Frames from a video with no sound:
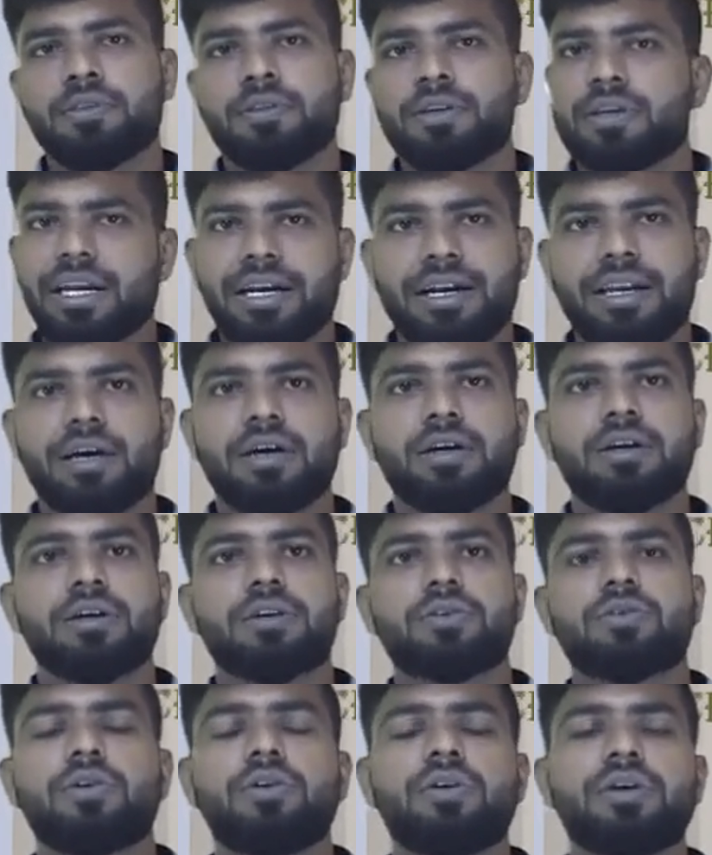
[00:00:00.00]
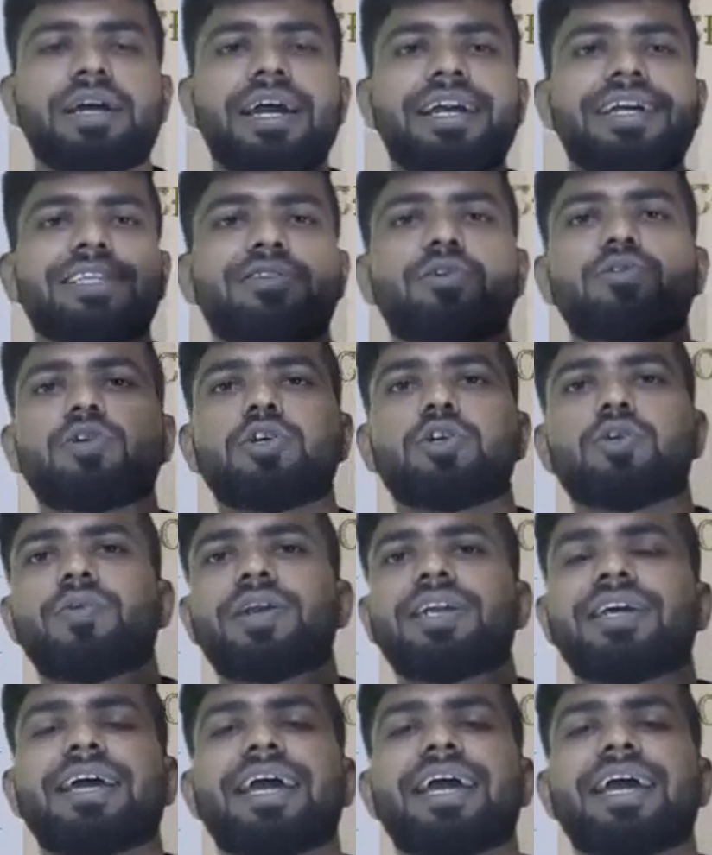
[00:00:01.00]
Correct? So 80,000 into 1,